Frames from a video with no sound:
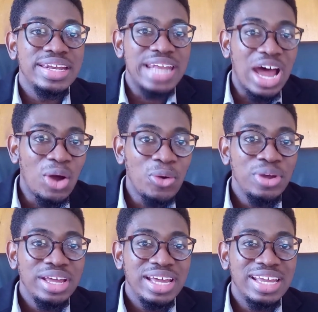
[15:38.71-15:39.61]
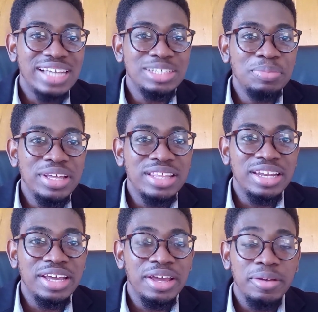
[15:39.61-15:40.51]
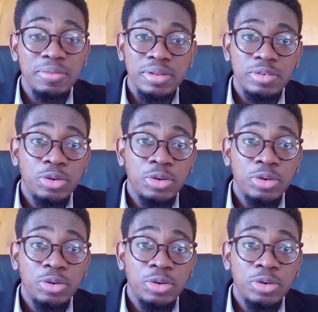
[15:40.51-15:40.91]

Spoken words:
Now, it doesn't mean that the